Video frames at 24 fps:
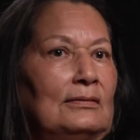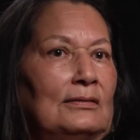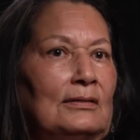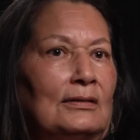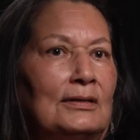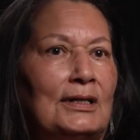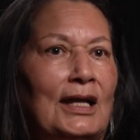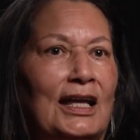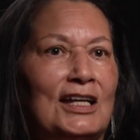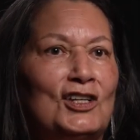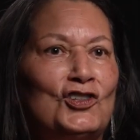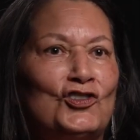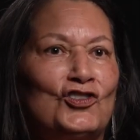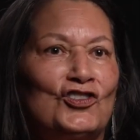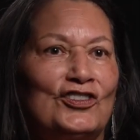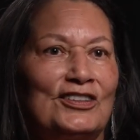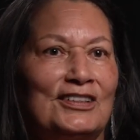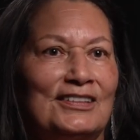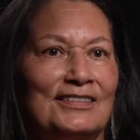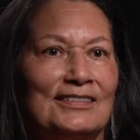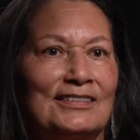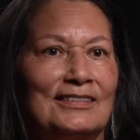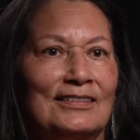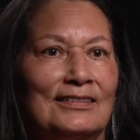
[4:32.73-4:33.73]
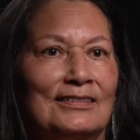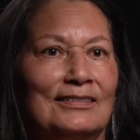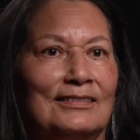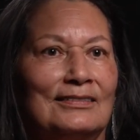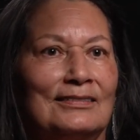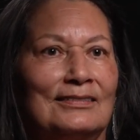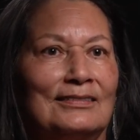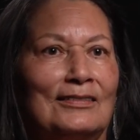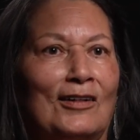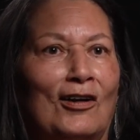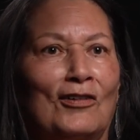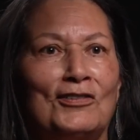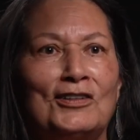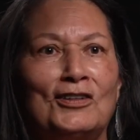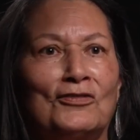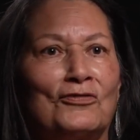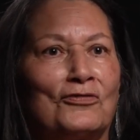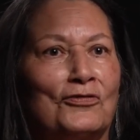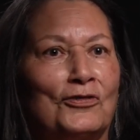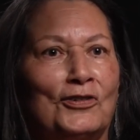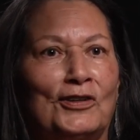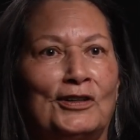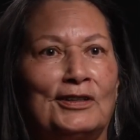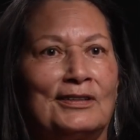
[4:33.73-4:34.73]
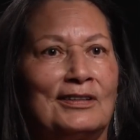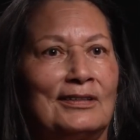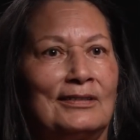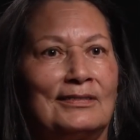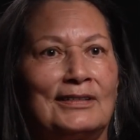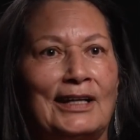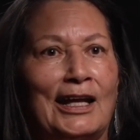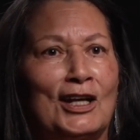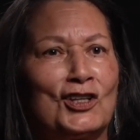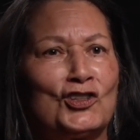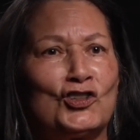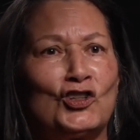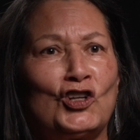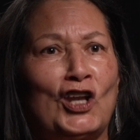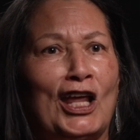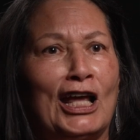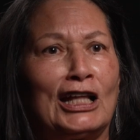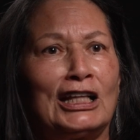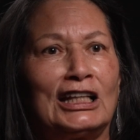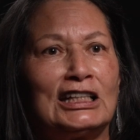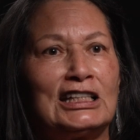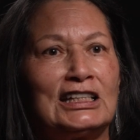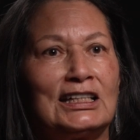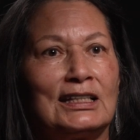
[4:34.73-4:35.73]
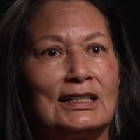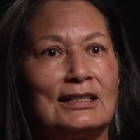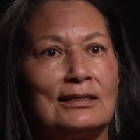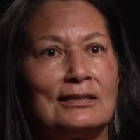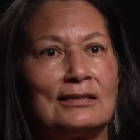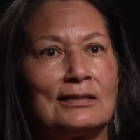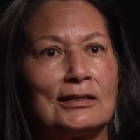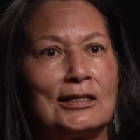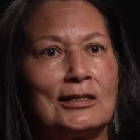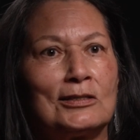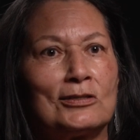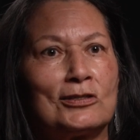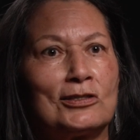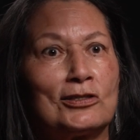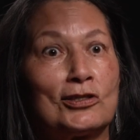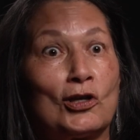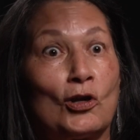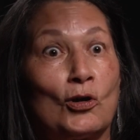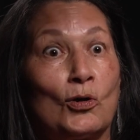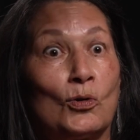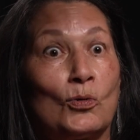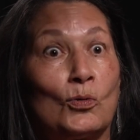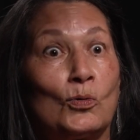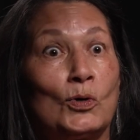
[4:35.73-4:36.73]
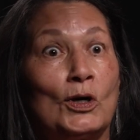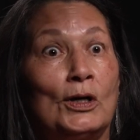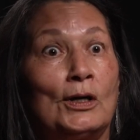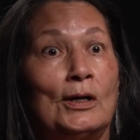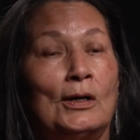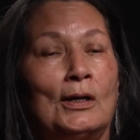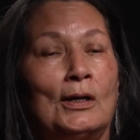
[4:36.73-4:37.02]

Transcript: nations, all different nationalities. And so,